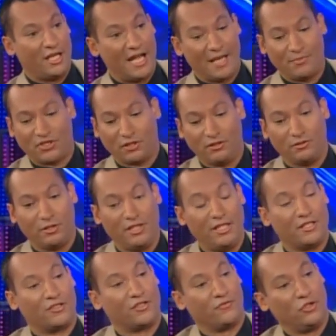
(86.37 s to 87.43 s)
It absolutely
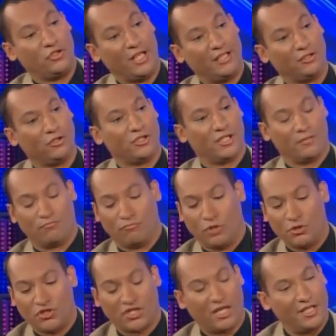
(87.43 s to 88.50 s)
is. If you take a look at
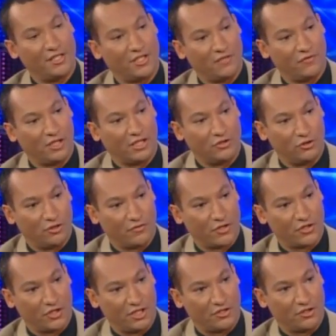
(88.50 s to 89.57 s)
most scientific and
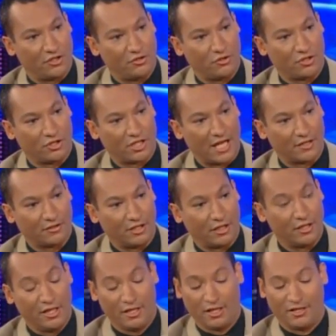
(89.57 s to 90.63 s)
university institutions out
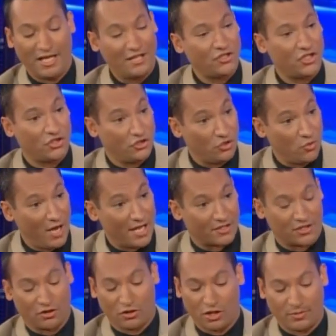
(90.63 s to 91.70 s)
there, not just
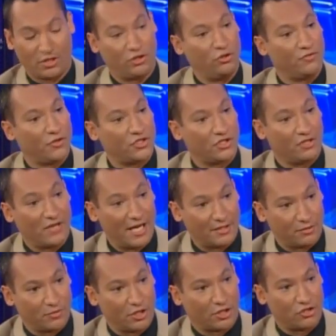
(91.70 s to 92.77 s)
U.S., you talk about the University of
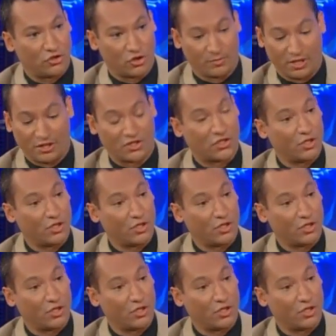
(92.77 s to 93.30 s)
Heidelberg in Germany, the